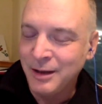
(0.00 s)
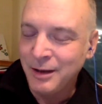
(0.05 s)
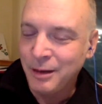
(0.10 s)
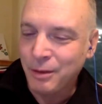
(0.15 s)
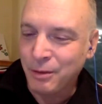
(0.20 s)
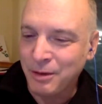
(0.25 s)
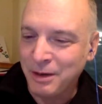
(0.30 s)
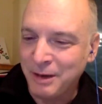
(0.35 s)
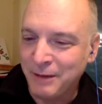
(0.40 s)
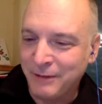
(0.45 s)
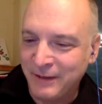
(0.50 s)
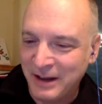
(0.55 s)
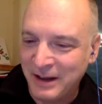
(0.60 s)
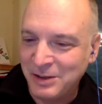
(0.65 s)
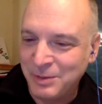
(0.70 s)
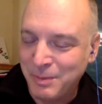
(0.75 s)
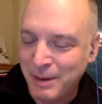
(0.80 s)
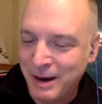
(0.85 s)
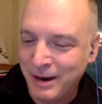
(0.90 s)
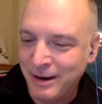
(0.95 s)
three
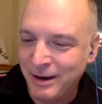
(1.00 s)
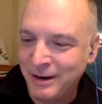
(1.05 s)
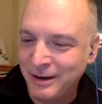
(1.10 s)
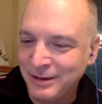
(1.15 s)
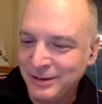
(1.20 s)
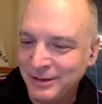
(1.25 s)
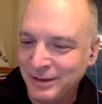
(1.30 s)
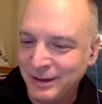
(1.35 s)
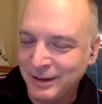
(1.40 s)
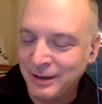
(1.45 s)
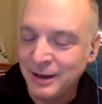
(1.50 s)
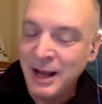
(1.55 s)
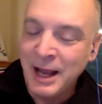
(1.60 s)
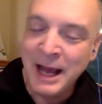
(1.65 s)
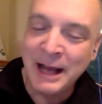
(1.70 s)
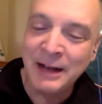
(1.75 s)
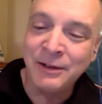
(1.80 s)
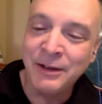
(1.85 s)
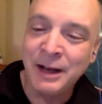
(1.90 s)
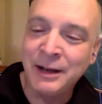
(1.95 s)
defense pairings and
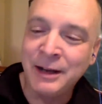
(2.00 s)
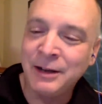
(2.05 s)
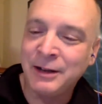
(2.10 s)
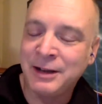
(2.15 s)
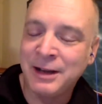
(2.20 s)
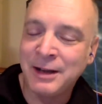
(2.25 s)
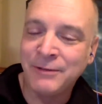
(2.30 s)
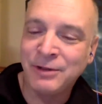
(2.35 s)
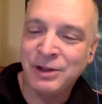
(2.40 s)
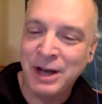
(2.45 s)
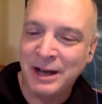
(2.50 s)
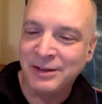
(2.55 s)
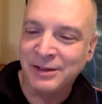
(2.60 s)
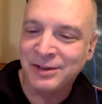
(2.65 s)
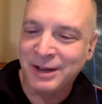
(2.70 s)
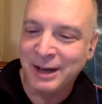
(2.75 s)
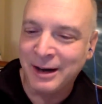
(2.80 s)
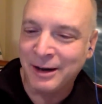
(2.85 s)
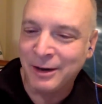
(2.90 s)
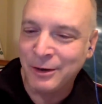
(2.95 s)
and and if you give Shane
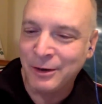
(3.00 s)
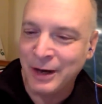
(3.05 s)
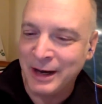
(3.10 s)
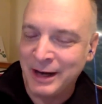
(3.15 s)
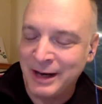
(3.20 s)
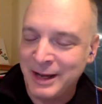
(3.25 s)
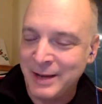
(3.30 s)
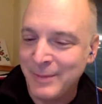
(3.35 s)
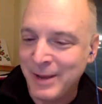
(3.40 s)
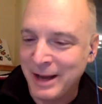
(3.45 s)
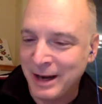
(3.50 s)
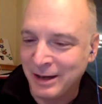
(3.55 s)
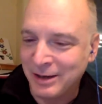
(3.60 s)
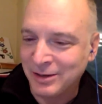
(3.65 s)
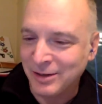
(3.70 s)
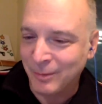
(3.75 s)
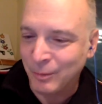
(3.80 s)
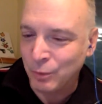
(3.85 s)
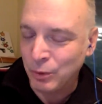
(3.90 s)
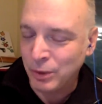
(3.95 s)
Starrett credit, he made a,
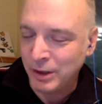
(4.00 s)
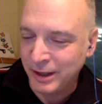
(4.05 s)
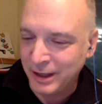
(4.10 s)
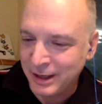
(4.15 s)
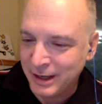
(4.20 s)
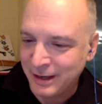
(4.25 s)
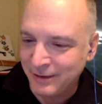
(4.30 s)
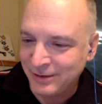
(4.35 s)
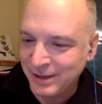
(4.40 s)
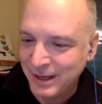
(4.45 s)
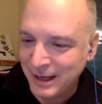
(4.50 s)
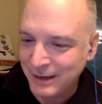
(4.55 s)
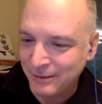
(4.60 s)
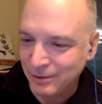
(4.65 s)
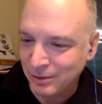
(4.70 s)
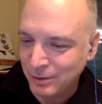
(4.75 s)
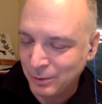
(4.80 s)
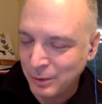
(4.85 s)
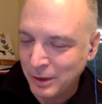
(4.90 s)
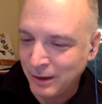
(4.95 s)
some really nice
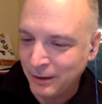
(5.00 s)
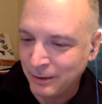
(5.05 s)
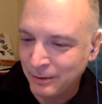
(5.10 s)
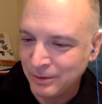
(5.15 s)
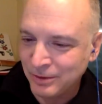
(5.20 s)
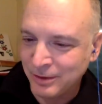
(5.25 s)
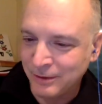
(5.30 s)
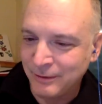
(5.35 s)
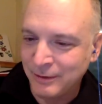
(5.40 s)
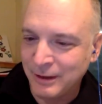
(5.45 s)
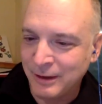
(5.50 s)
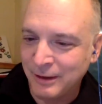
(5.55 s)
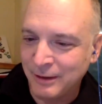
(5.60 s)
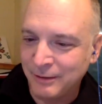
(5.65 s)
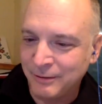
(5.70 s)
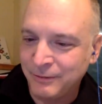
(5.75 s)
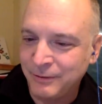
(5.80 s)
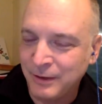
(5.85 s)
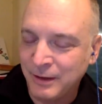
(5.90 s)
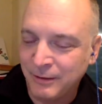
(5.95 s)
saves as well. There was a,
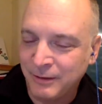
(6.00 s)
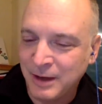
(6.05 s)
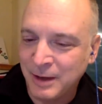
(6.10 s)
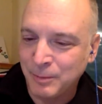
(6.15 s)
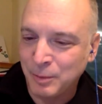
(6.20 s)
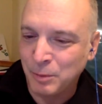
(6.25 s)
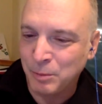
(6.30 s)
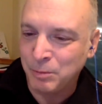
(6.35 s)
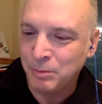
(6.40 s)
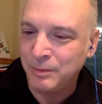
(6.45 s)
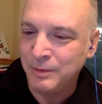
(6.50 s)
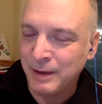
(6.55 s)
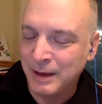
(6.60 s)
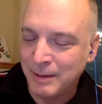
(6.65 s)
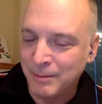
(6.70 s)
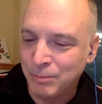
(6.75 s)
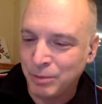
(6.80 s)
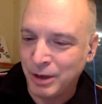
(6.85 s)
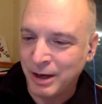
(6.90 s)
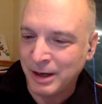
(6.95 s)
a, a couple uh,
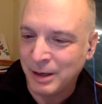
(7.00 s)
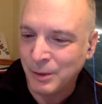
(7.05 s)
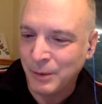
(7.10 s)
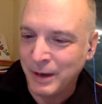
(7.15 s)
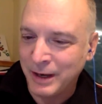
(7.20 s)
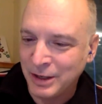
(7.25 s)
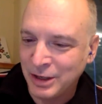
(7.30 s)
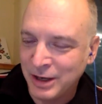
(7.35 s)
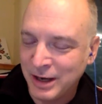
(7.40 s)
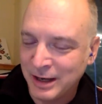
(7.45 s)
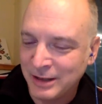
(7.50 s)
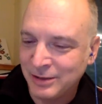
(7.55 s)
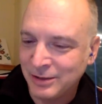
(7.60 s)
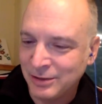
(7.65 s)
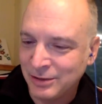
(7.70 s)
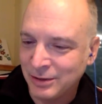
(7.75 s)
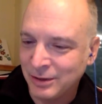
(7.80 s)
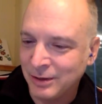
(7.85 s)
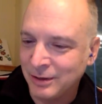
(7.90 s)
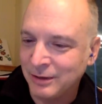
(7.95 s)
breakaway
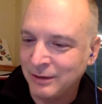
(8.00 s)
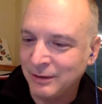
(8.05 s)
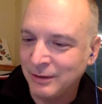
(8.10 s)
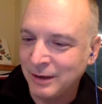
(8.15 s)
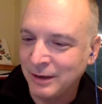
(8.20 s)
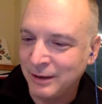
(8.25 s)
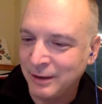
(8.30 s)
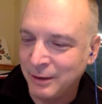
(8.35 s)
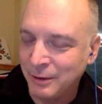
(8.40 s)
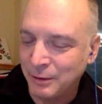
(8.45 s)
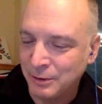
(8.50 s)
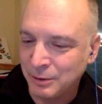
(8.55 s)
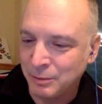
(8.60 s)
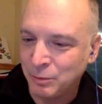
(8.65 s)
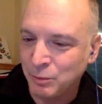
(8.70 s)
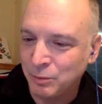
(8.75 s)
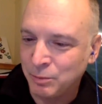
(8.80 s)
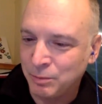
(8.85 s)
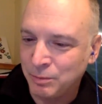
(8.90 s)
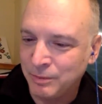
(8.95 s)
chances or, or you know
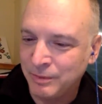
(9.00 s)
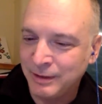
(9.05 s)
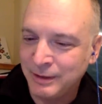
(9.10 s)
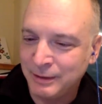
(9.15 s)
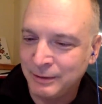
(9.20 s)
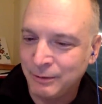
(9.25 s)
yeah he